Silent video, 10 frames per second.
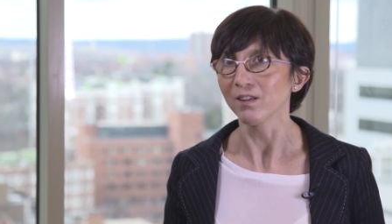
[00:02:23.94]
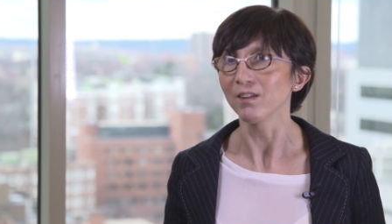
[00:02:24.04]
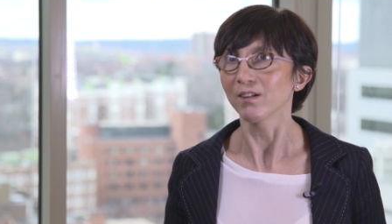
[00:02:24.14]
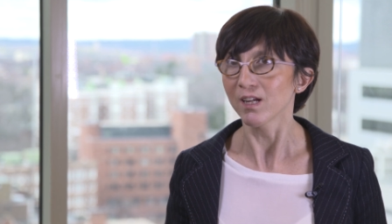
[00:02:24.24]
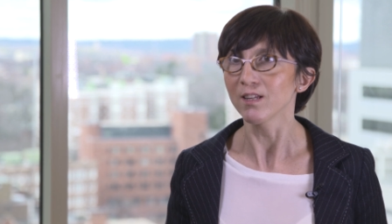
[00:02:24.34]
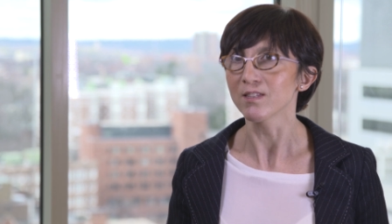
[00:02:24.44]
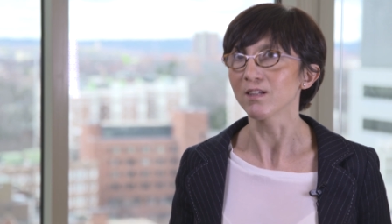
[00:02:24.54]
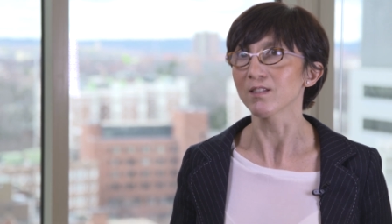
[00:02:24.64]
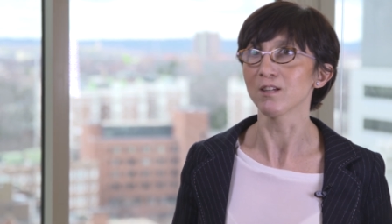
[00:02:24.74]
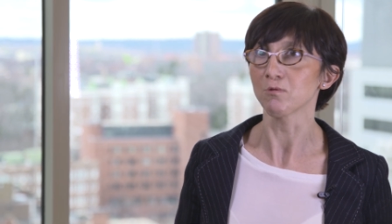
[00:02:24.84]
and the great
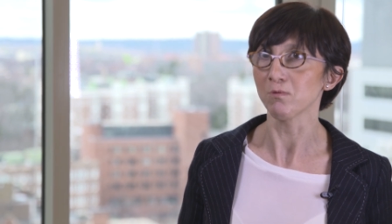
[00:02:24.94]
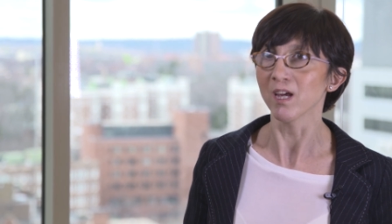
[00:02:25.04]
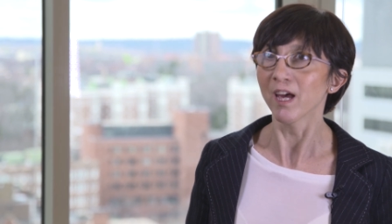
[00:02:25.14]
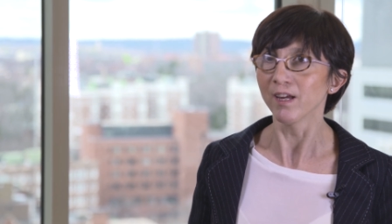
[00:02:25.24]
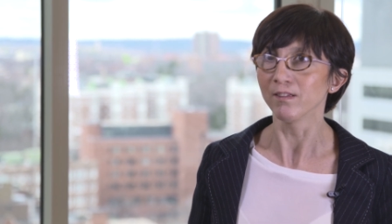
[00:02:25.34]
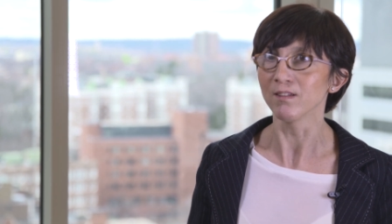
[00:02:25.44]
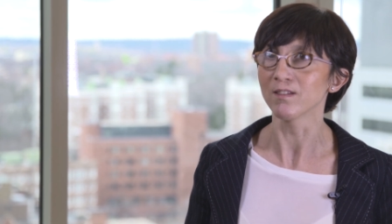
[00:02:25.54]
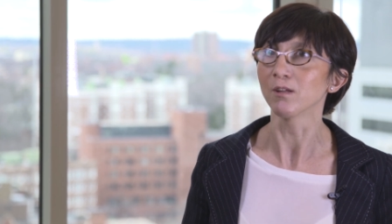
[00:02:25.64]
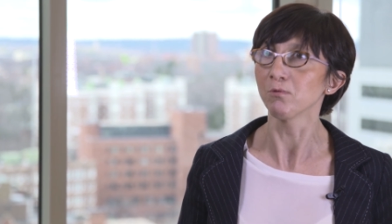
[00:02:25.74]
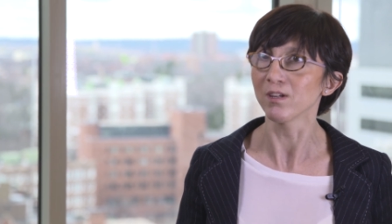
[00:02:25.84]
success we had is
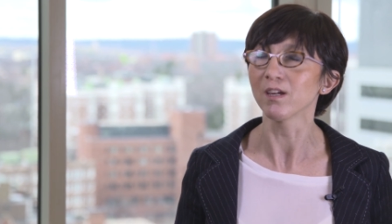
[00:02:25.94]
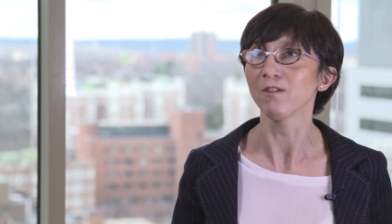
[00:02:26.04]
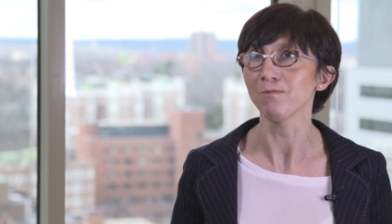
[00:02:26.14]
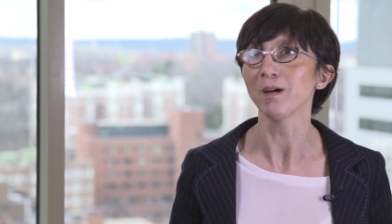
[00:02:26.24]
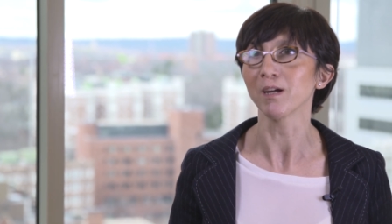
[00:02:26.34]
that we gave